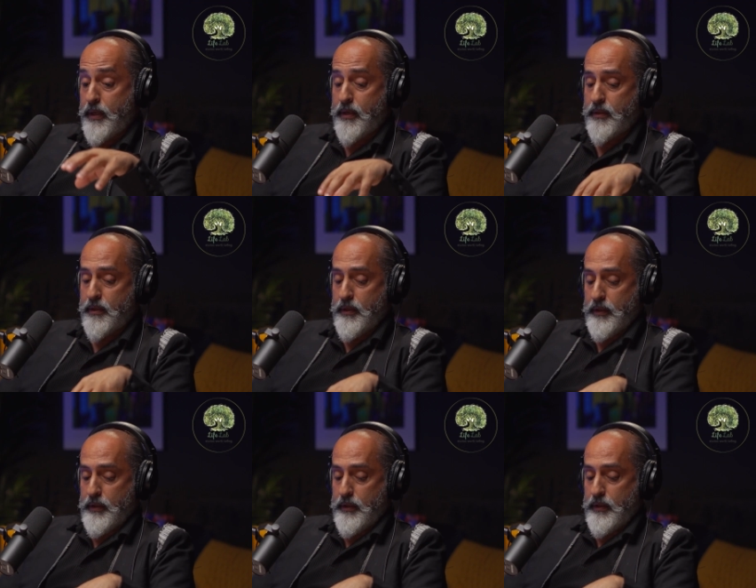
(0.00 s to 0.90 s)
But
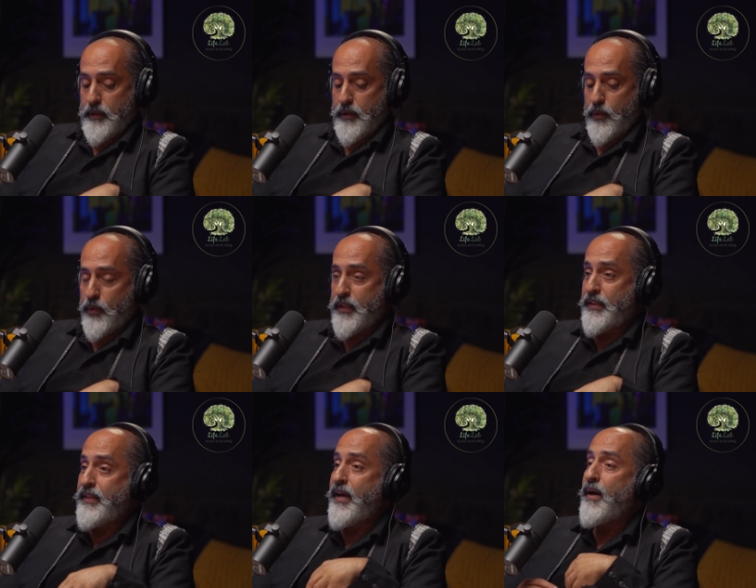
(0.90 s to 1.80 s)

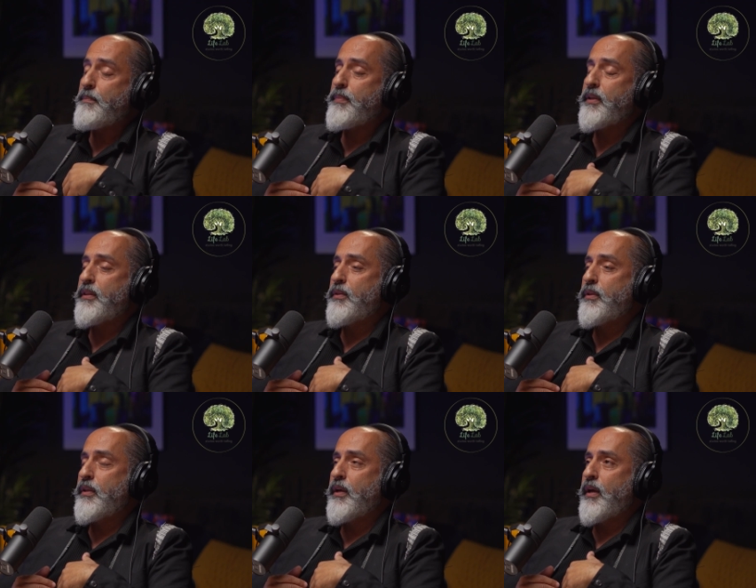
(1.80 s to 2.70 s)
what happened,
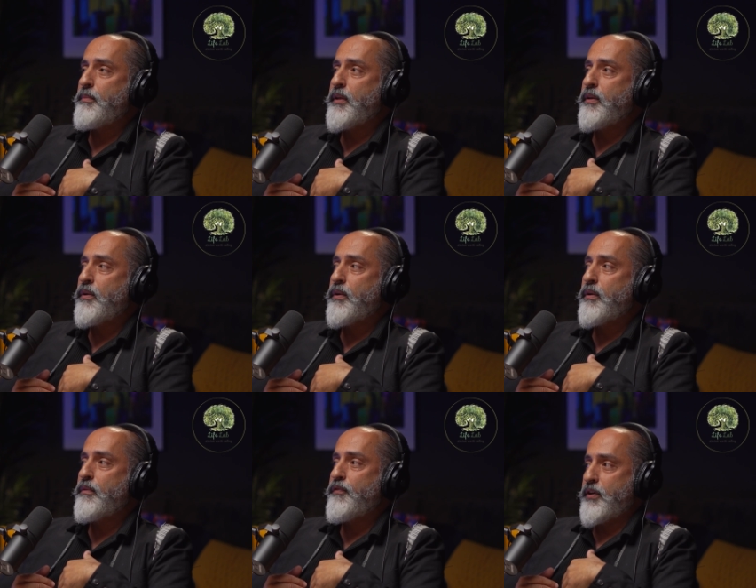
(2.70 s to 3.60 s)
I mean,
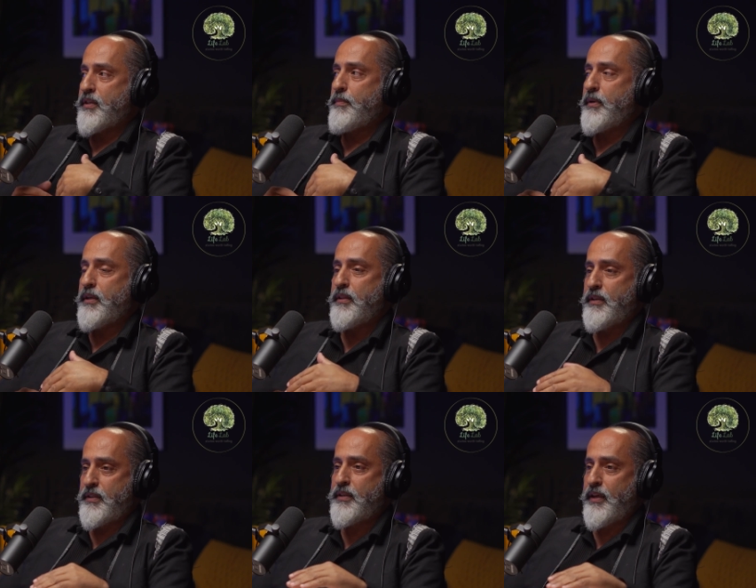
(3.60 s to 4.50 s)
for example, at
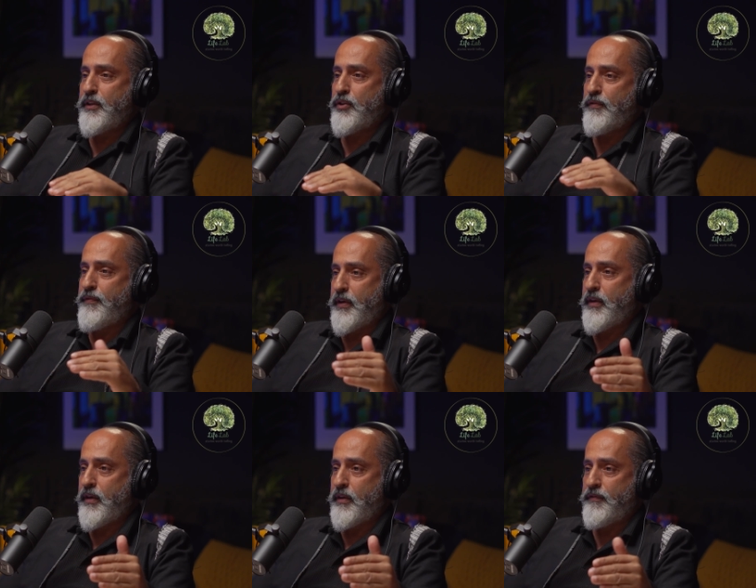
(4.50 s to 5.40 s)
this stage of my
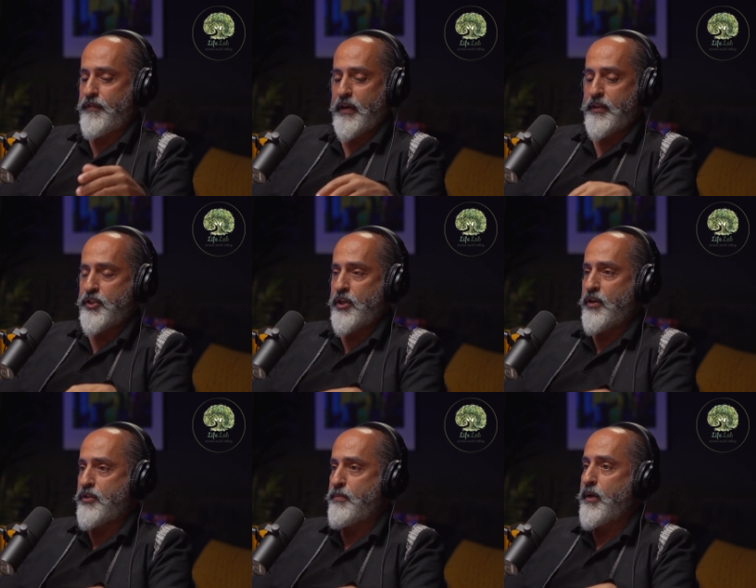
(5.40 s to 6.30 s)
life, I
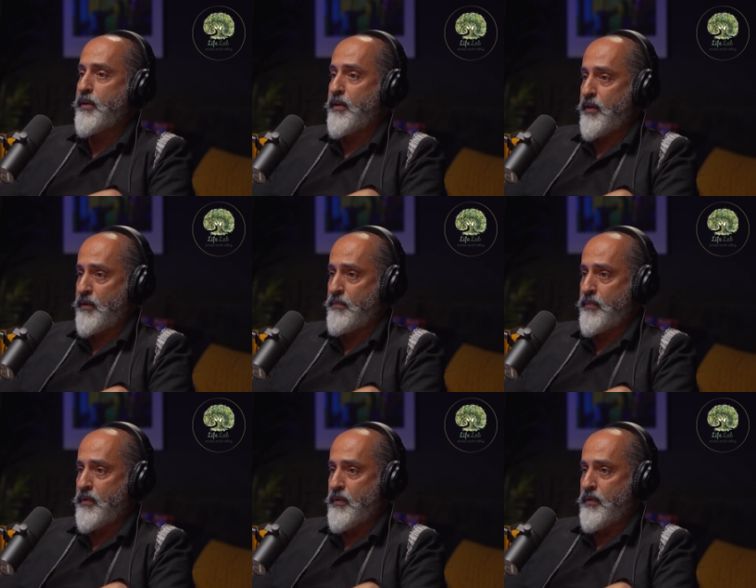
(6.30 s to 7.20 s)
changed my
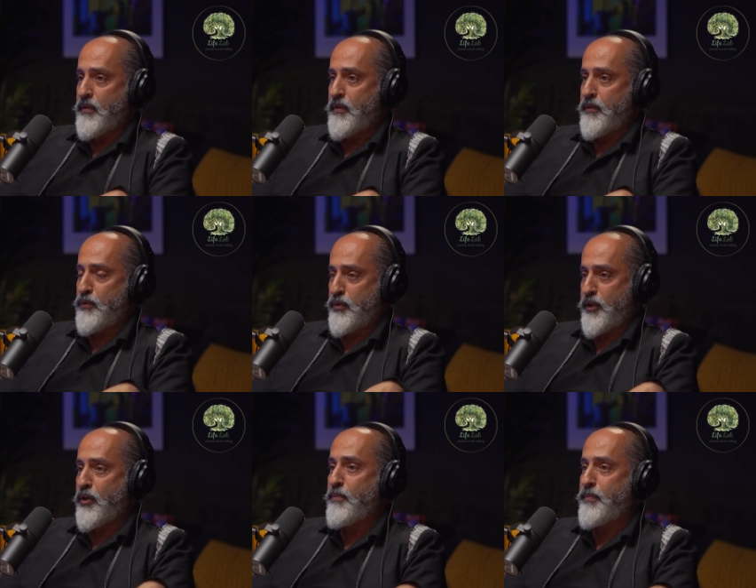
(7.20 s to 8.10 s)
name to
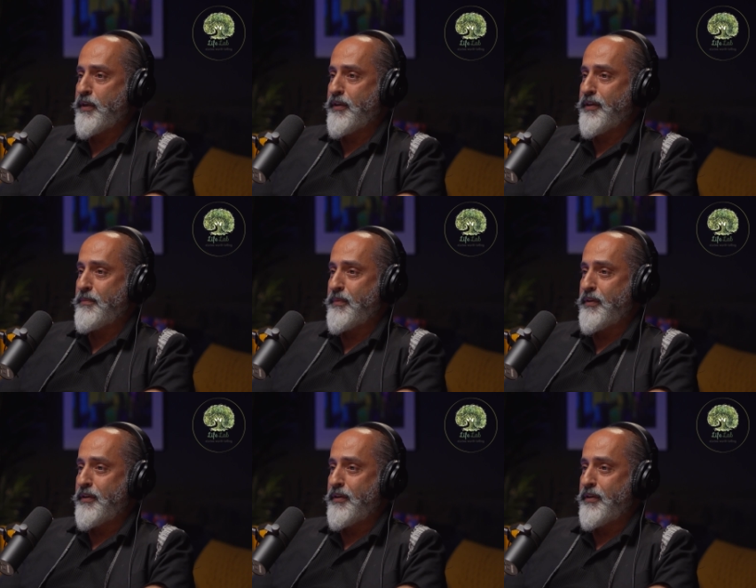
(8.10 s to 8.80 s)
the company name.